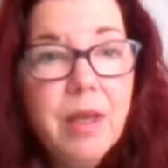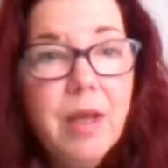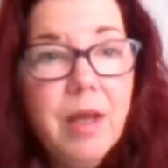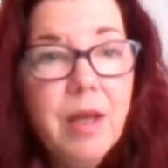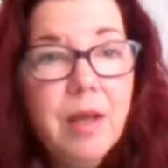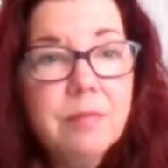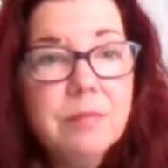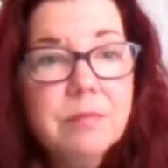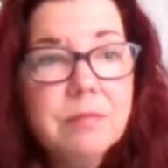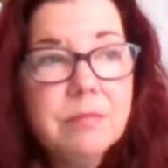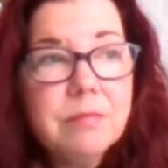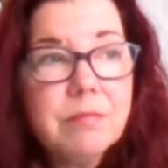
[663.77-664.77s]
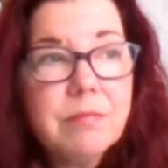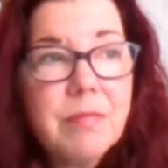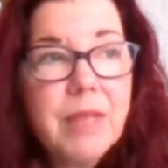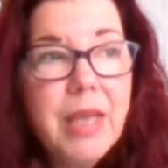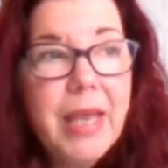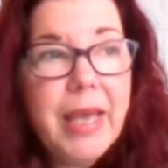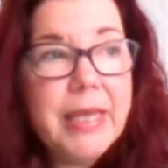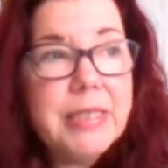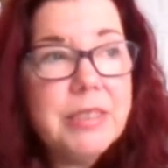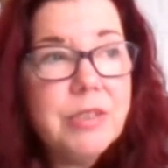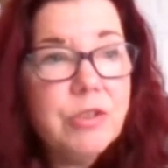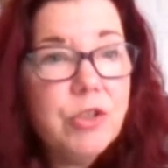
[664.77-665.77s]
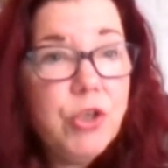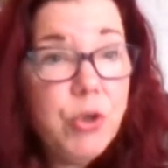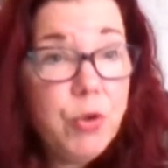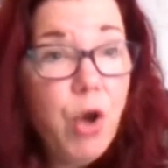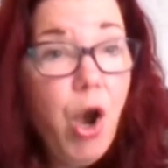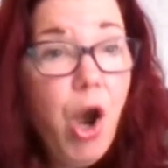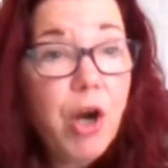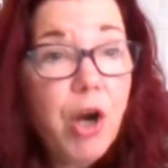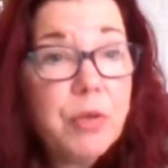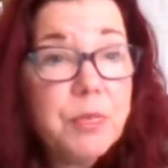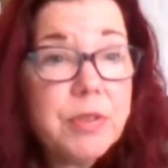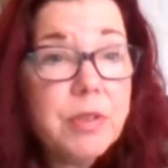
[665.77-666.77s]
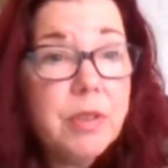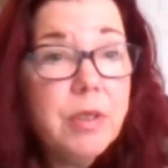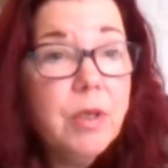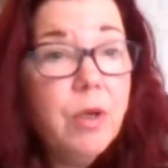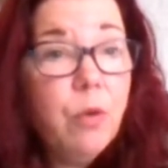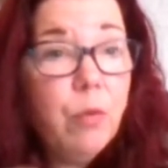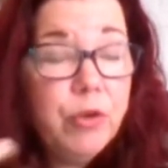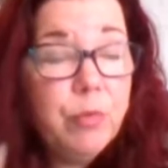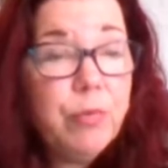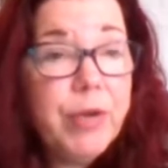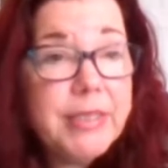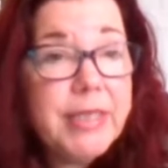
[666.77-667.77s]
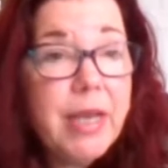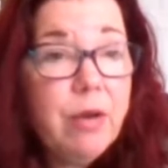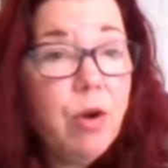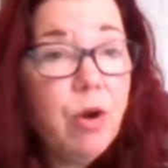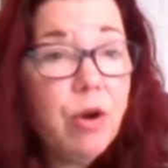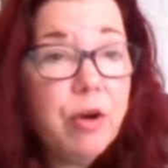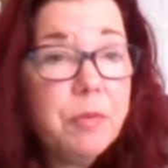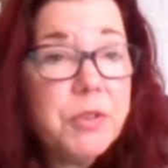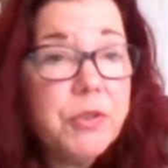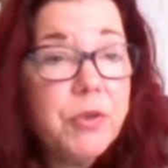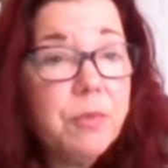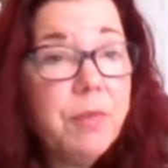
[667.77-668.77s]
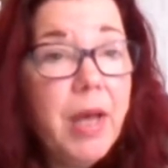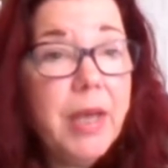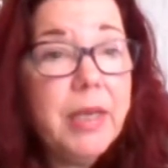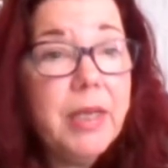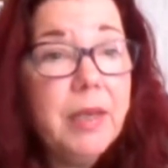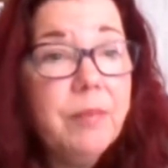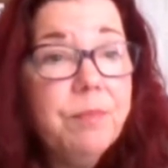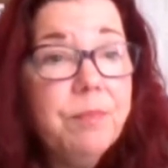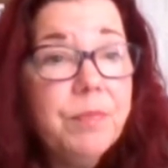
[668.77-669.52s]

And, carbs, when you break down carbs in your body,